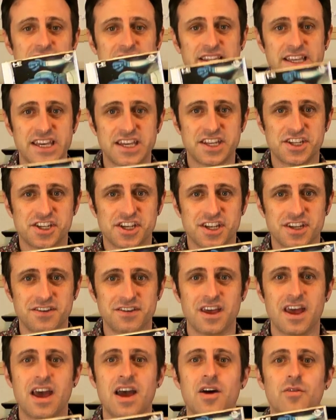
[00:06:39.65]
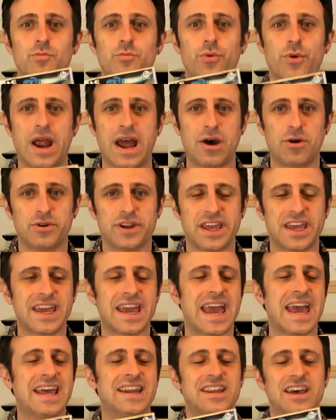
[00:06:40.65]
Legion,
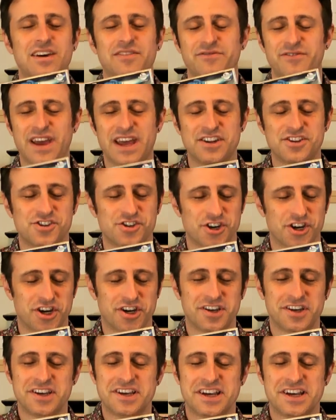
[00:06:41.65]
Browning, and Avenger.